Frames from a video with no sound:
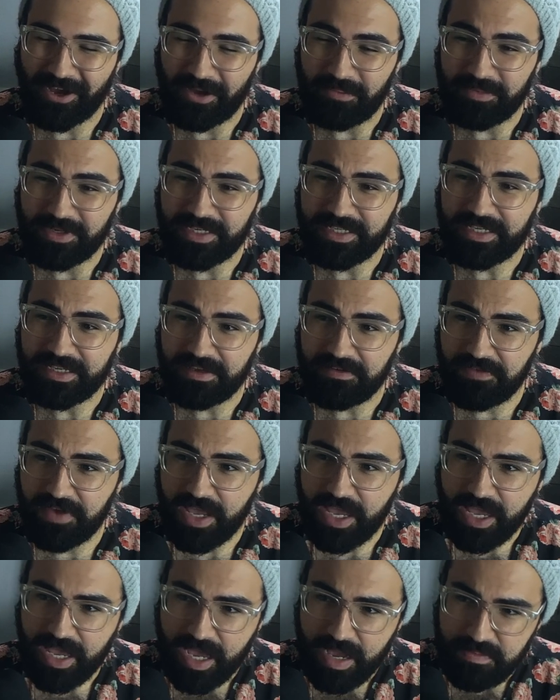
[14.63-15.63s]
I'm going to give
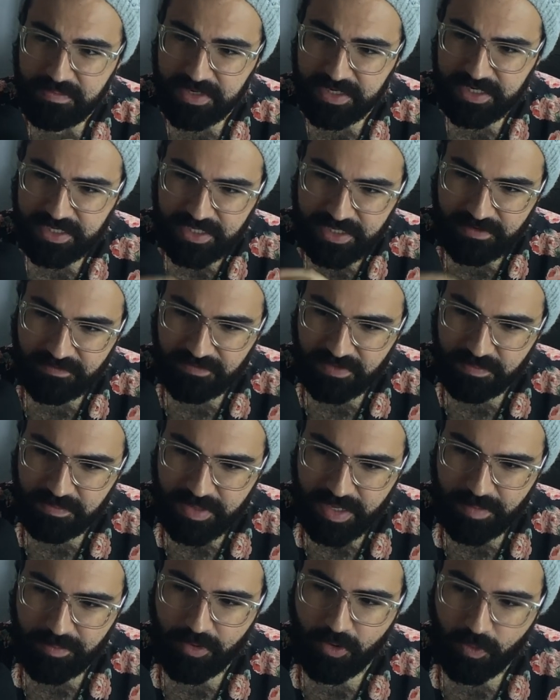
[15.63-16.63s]
I'm going to give the
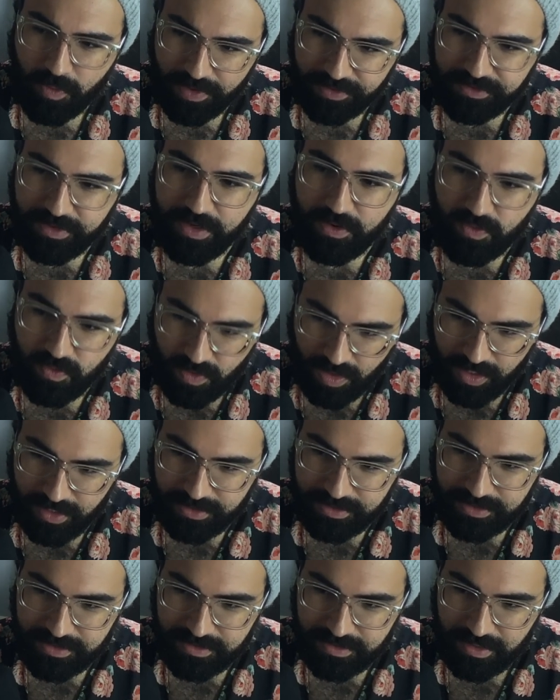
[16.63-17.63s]
people what they
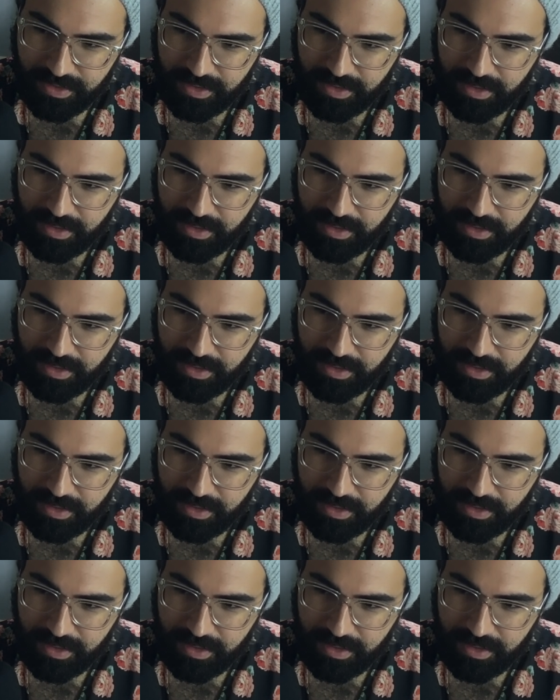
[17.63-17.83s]
want.